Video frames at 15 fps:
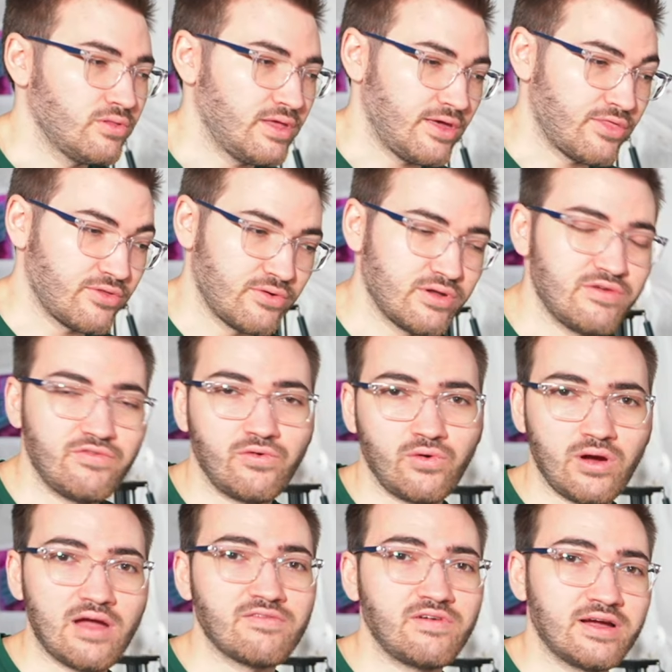Like 34
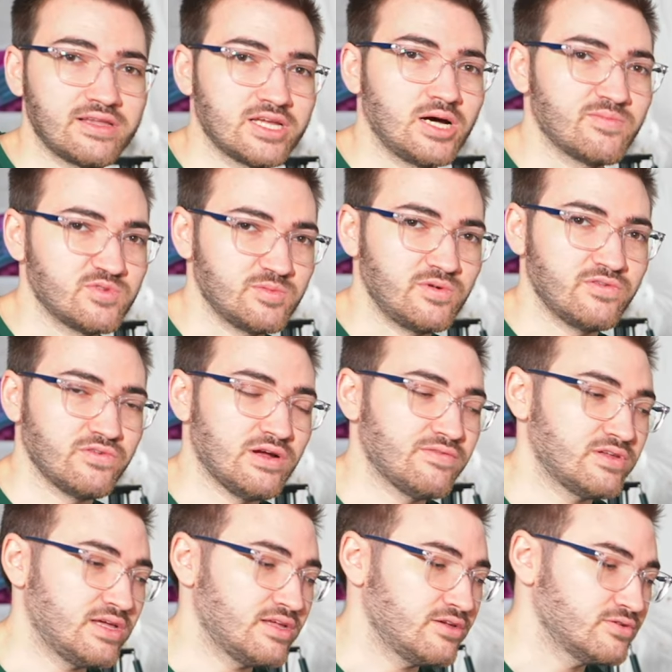I find comfortable for
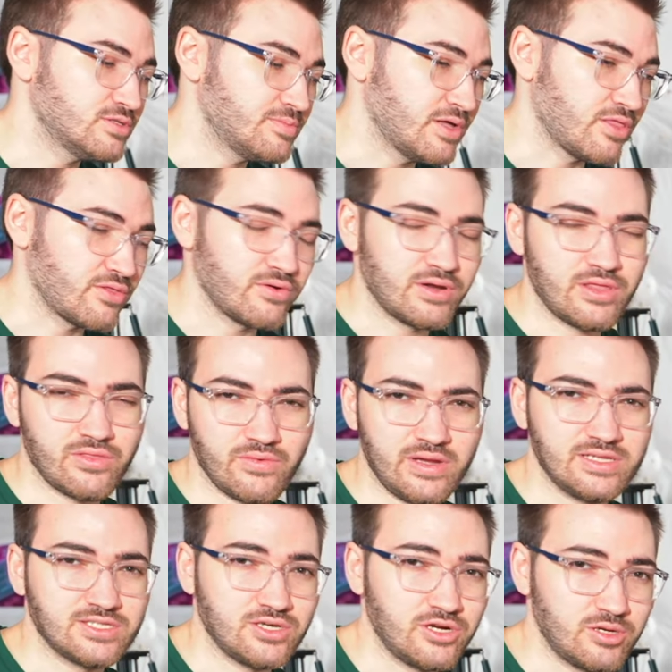everyday use, but 33
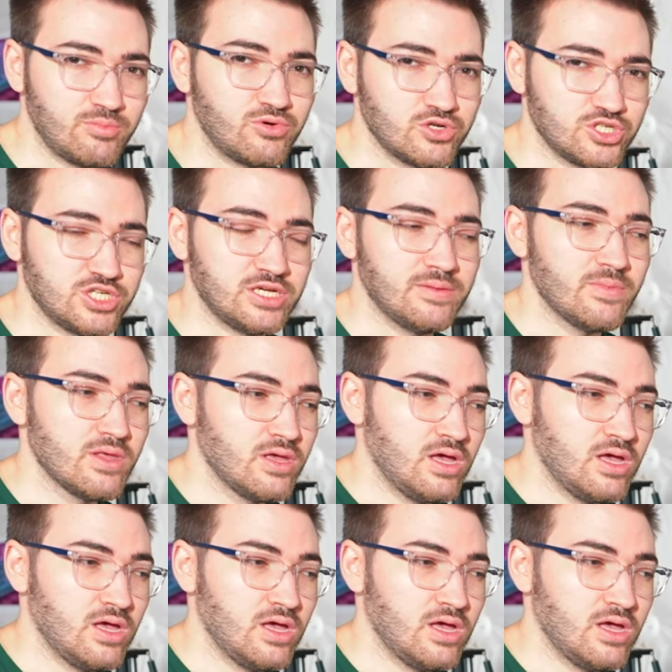is starting to push it.